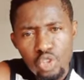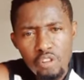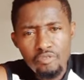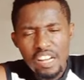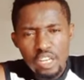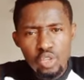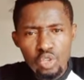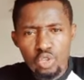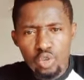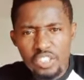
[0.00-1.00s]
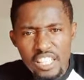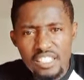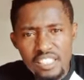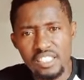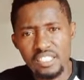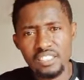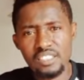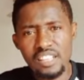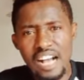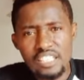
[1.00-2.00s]
You don't value your dignity
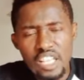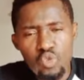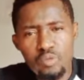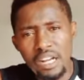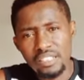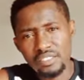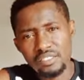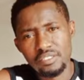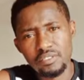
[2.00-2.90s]
as a woman.